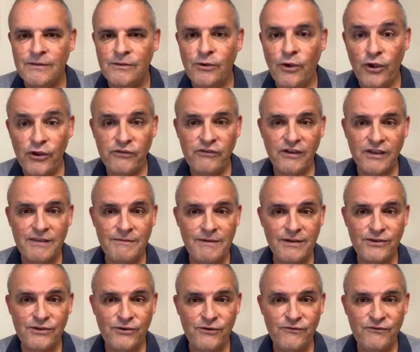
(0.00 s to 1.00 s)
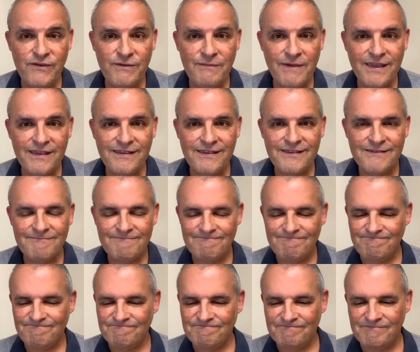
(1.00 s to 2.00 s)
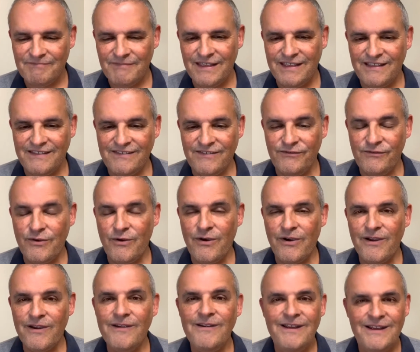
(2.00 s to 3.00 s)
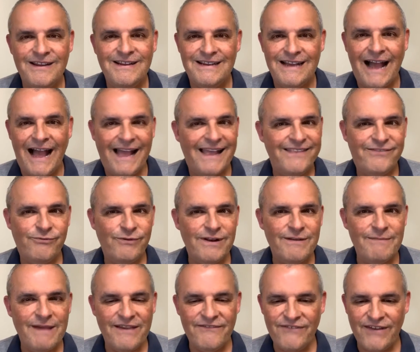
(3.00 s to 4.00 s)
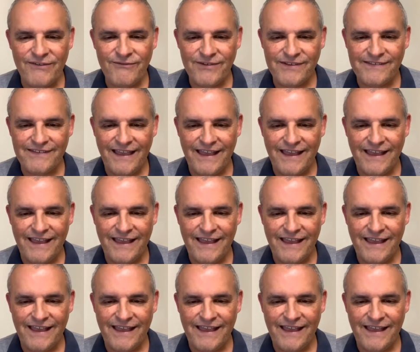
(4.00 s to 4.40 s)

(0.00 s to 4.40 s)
Are you talking about Goofy, Mike? Because if you are, it's one of my favorites.